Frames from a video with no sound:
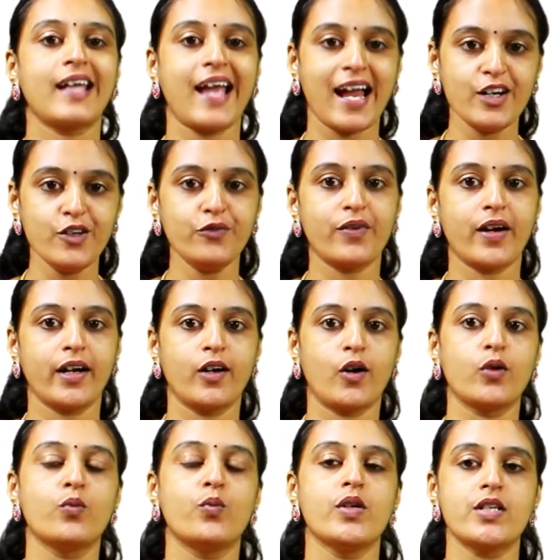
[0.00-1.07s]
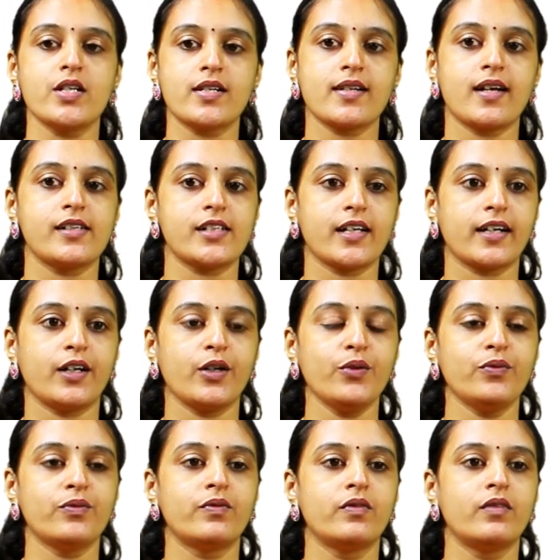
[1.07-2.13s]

Can you find out which is the adjective?